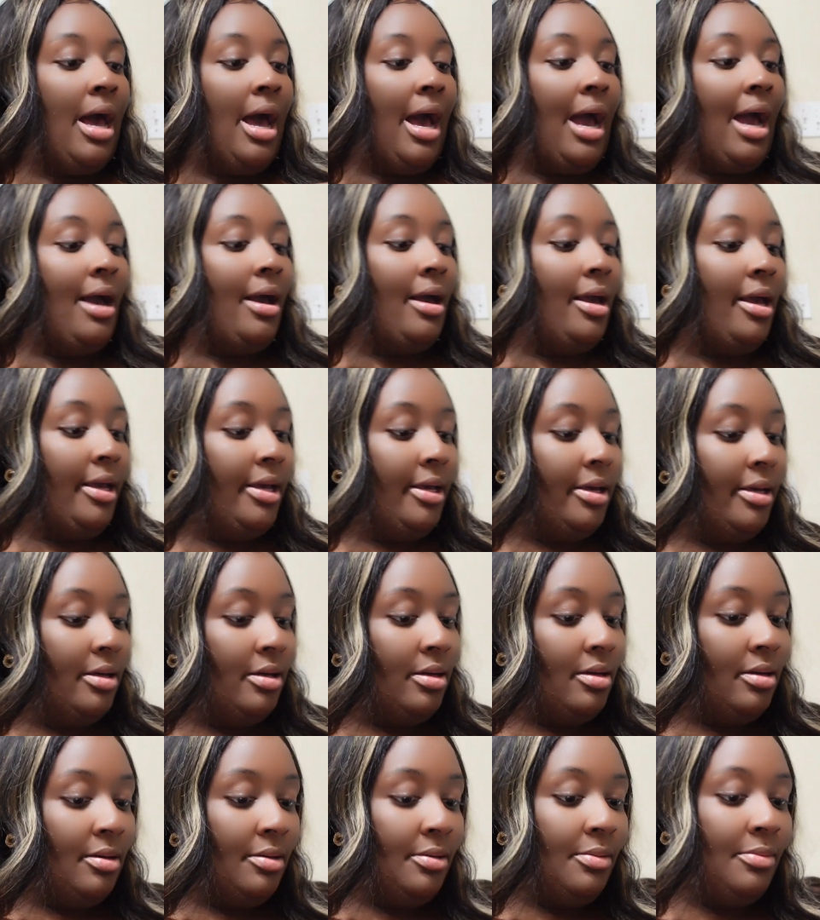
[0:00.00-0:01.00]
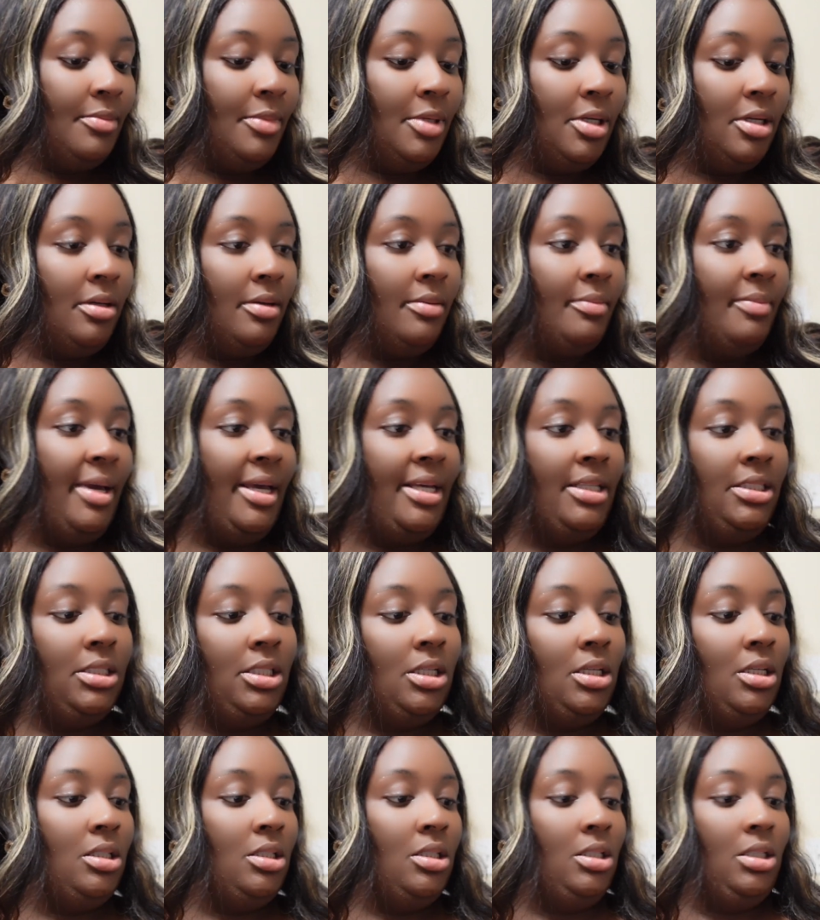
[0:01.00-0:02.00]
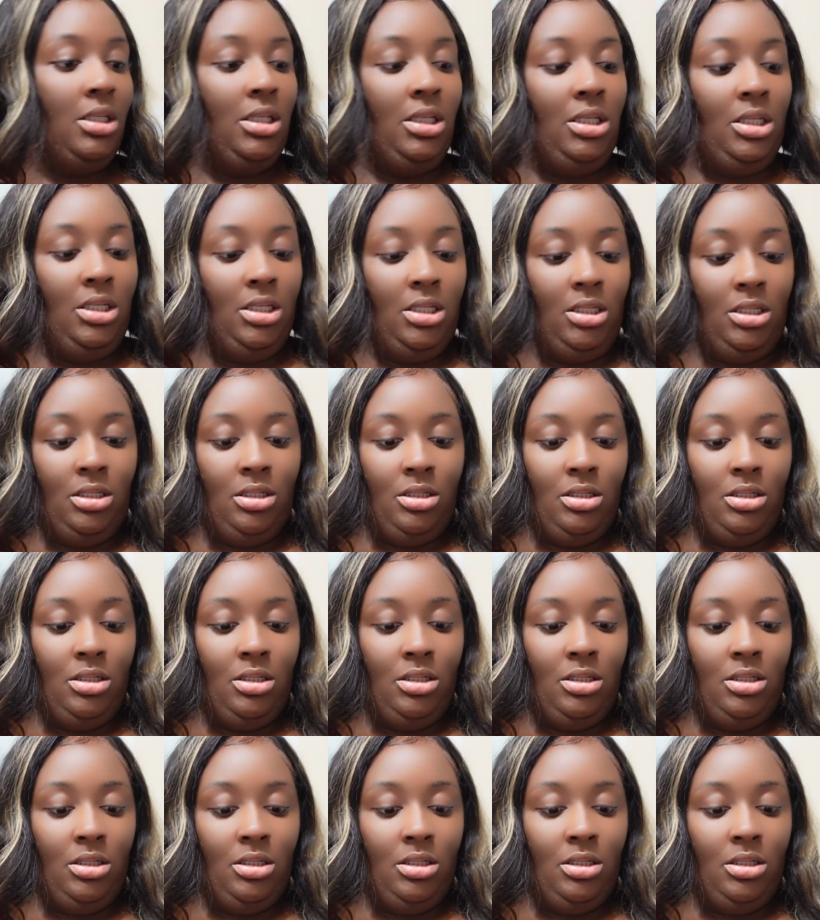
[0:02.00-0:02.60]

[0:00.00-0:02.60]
I am basically